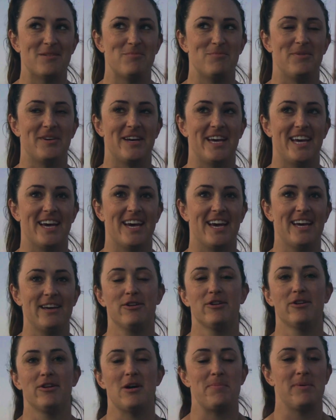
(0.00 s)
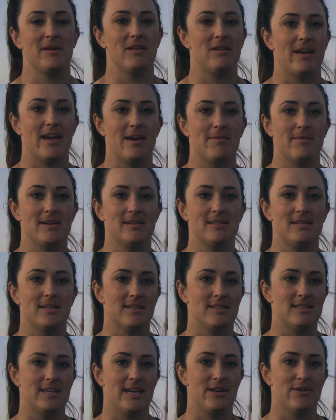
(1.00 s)
But I grew up in Glamis
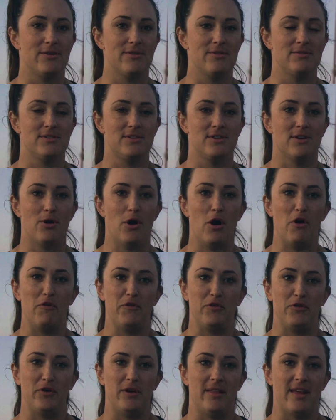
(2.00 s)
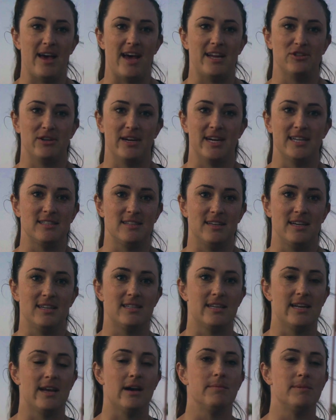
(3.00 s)
in the sand dunes, so hopefully that
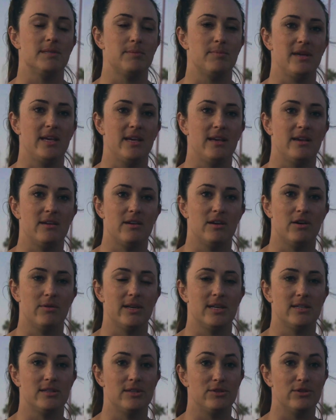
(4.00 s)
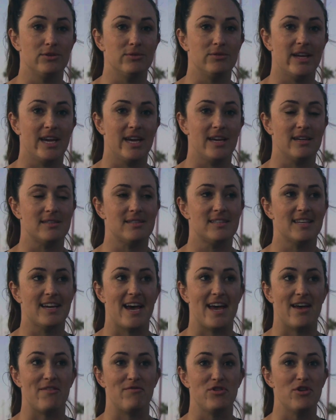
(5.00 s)
translates and helps me going into dune days.
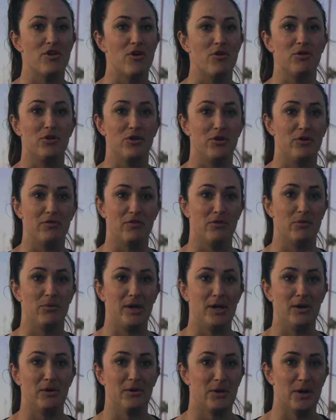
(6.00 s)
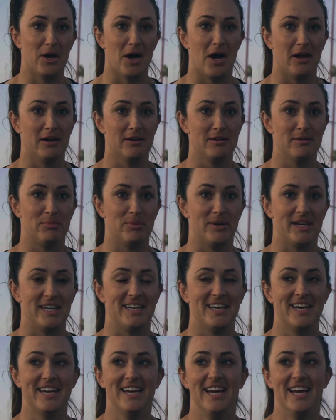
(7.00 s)
I have no clue if it will or not,
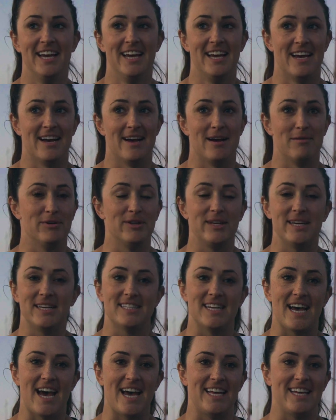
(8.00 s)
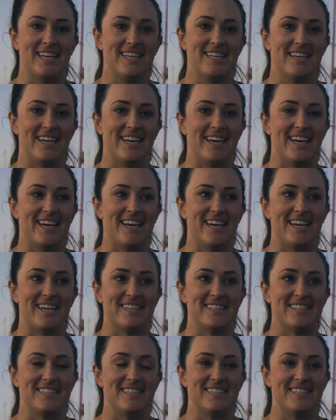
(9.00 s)
but I'm really excited.
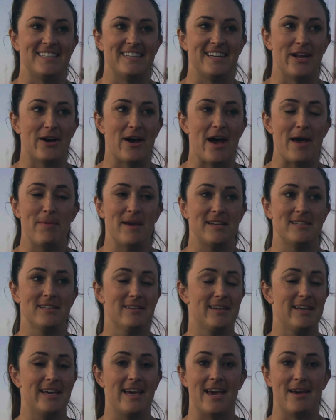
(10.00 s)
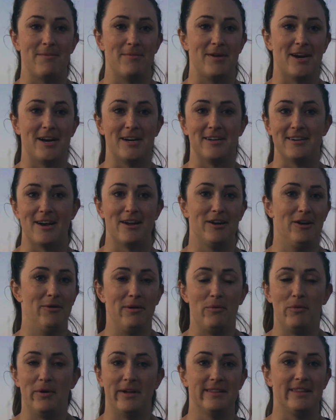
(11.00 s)
And I basically came here not
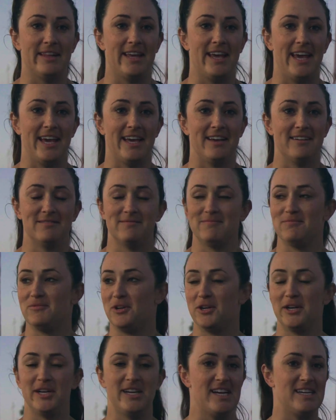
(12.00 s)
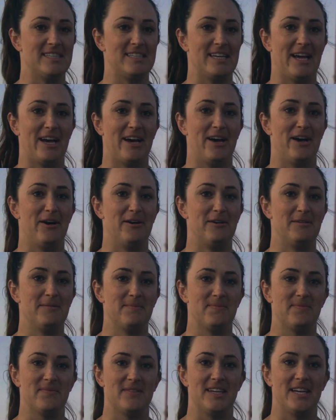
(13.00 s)
knowing one thing, learning as I go.
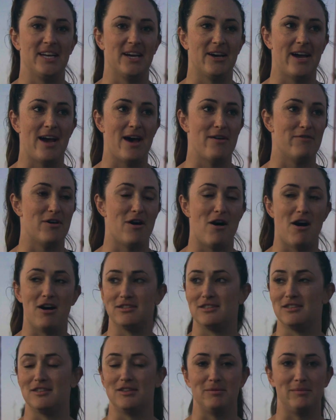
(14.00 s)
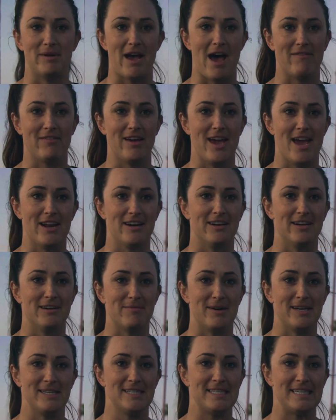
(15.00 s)
I have an awesome navigator in
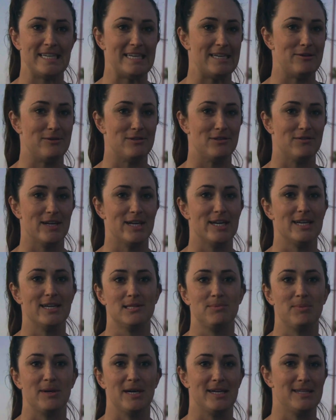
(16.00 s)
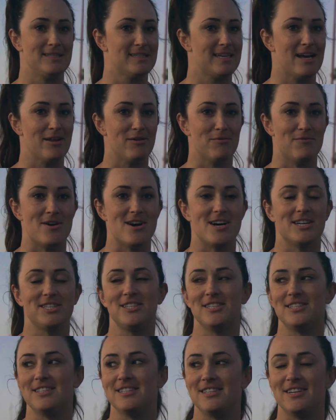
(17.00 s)
my seat who's very experienced, Kellen
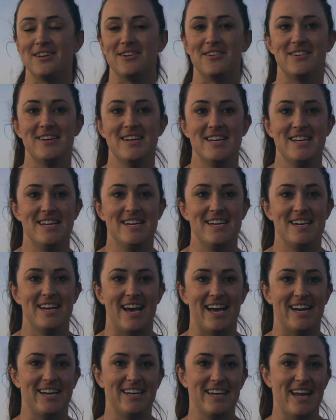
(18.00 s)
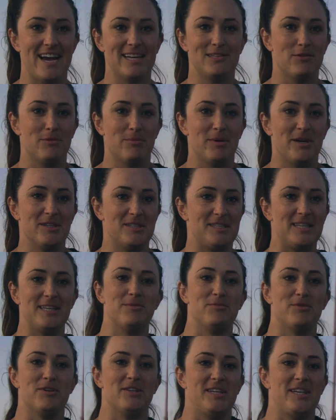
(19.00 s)
Watch, and so I couldn't ask for a better
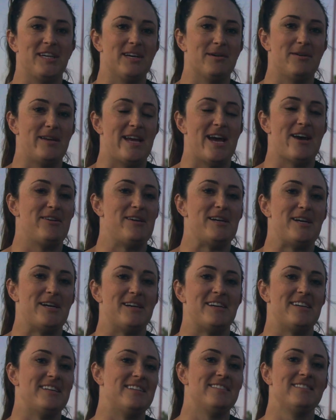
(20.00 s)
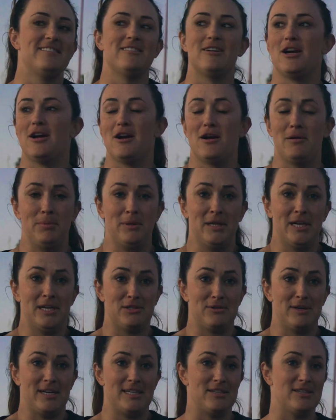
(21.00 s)
team really coming down here, and our
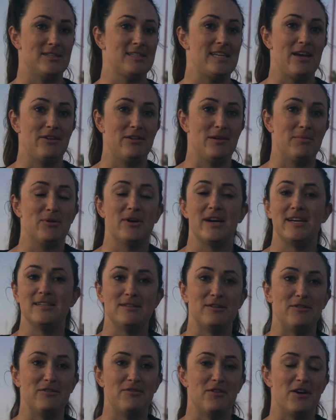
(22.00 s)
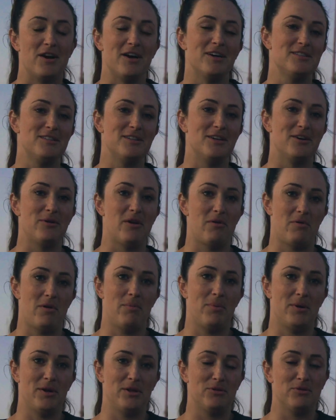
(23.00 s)
Polaris RZR has held up great so far, so I
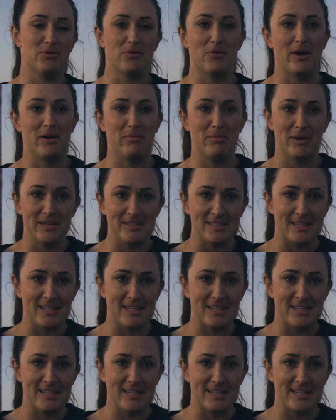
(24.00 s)
put it through quite a bit